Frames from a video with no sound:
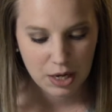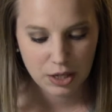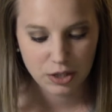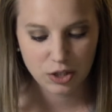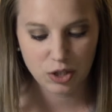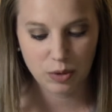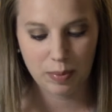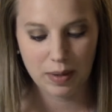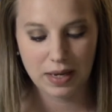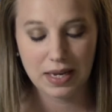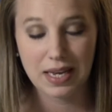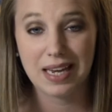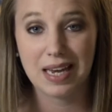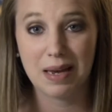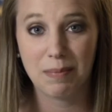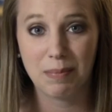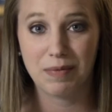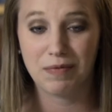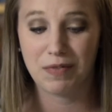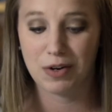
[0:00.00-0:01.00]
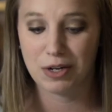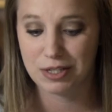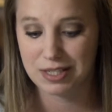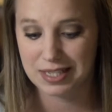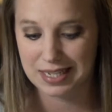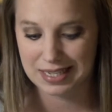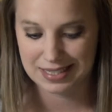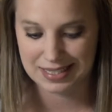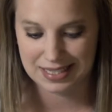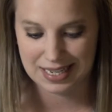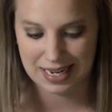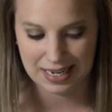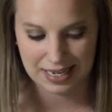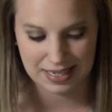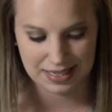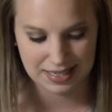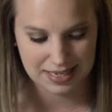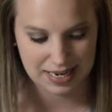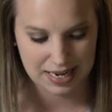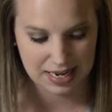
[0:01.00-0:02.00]
So picking up in verse 16,
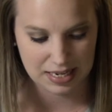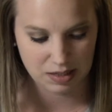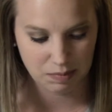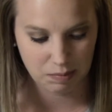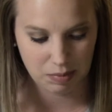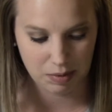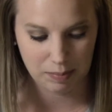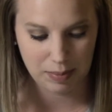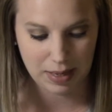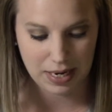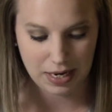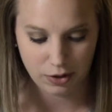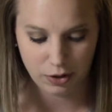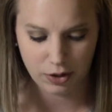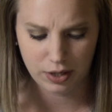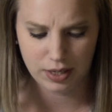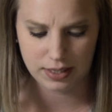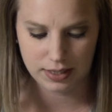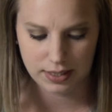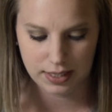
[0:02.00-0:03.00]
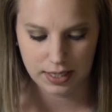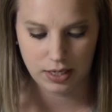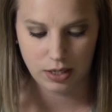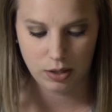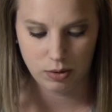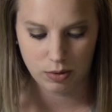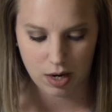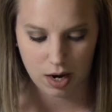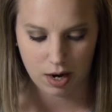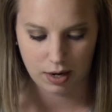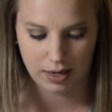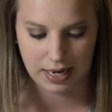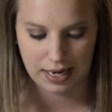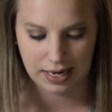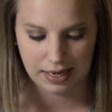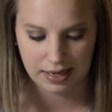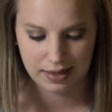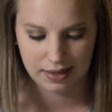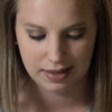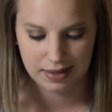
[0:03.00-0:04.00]
it says, "But Peter continued
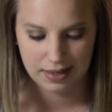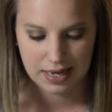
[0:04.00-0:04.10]
knocking,